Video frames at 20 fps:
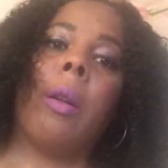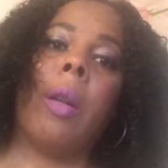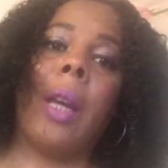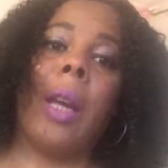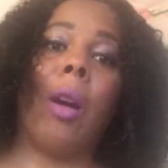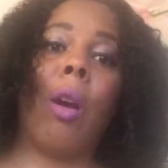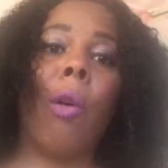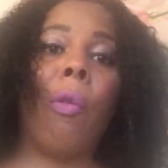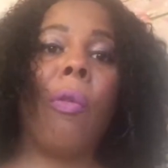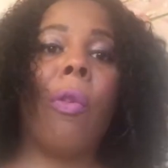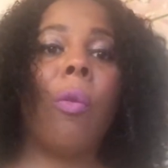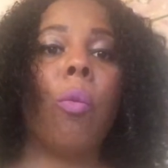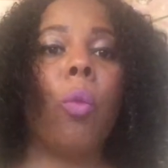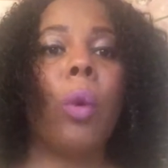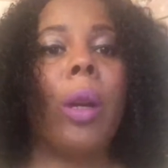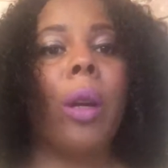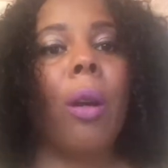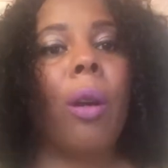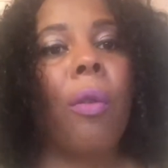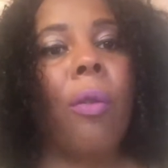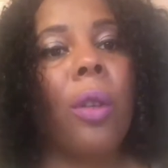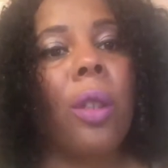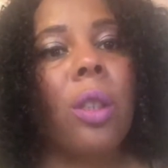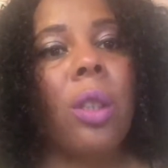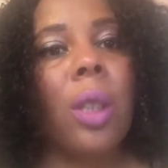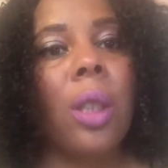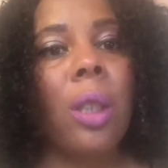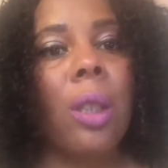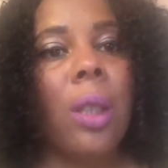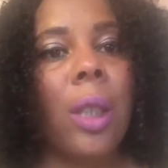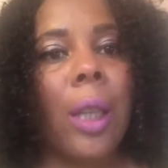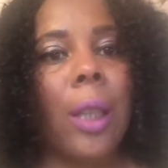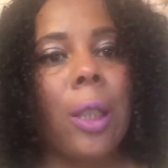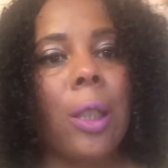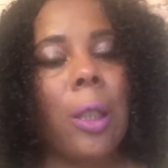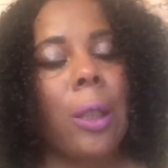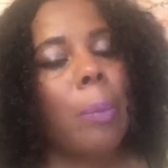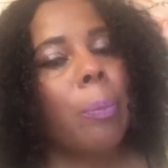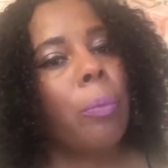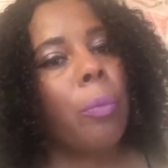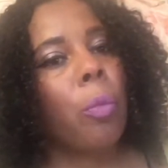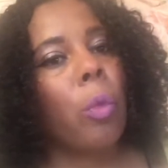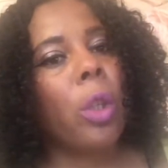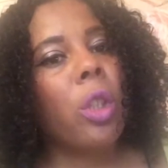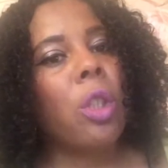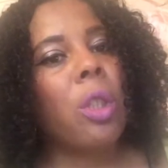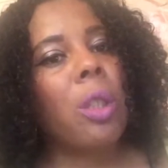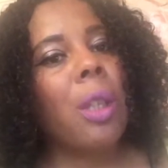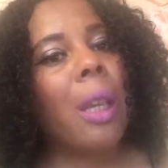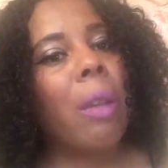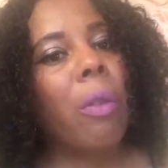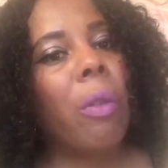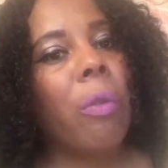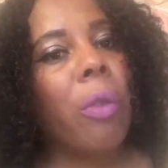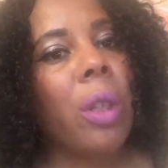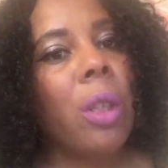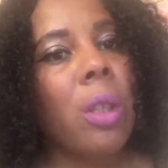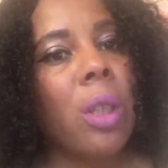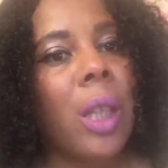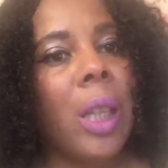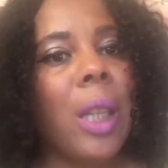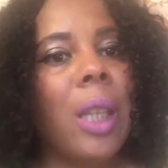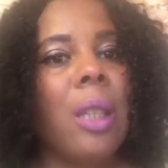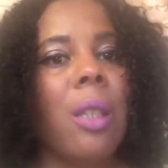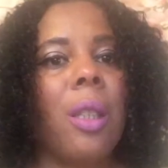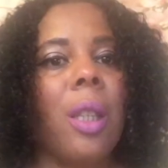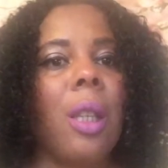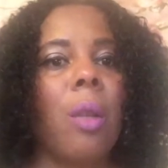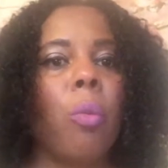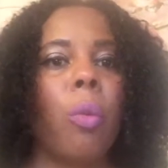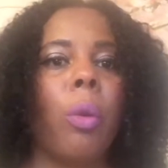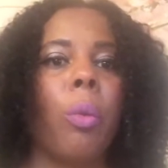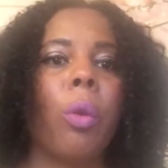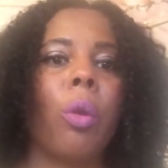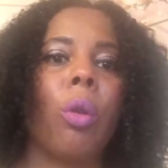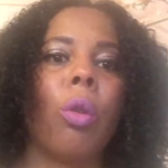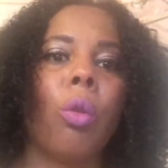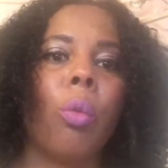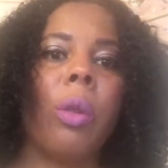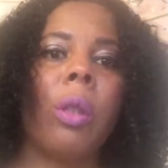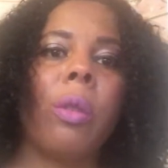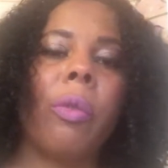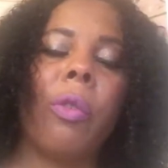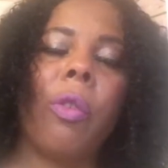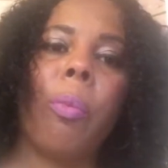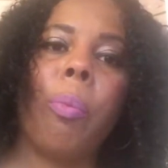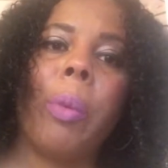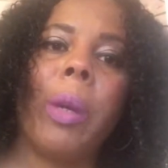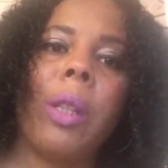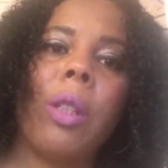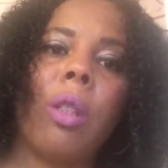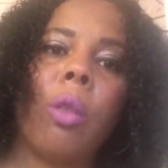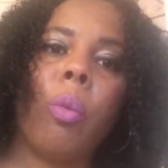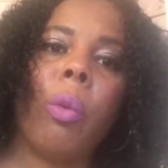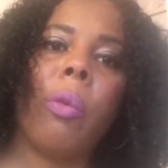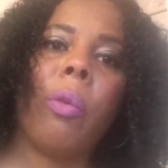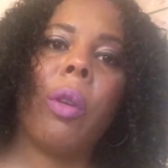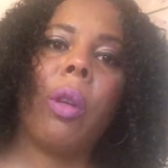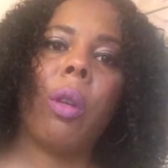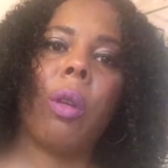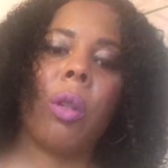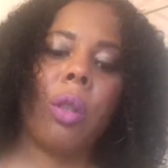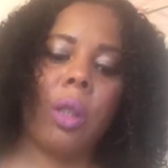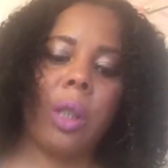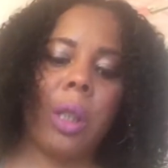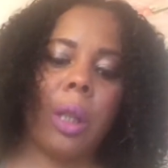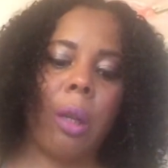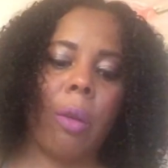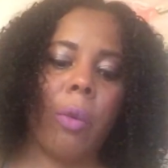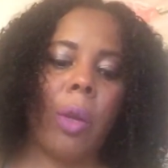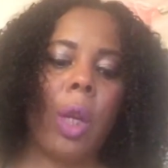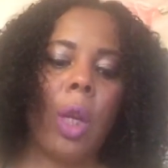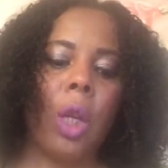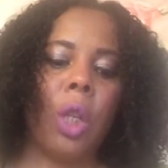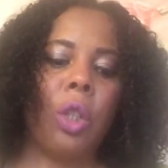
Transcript: health and wealth and success. Once everything's easy, we will always feel better within ourselves.